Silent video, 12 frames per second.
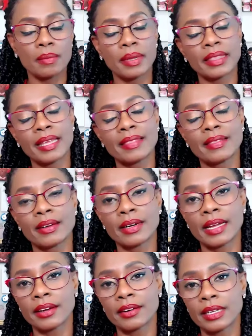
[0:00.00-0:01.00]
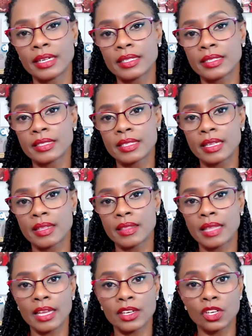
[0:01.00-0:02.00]
but then there are areas
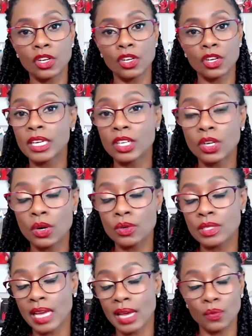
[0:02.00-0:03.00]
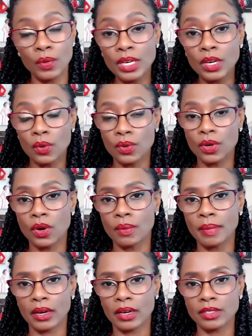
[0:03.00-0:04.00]
that nobody knows and we don't know
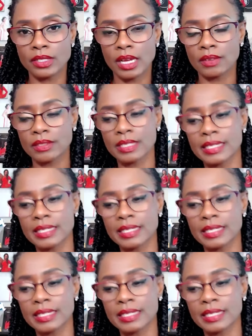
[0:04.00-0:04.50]
about ourselves.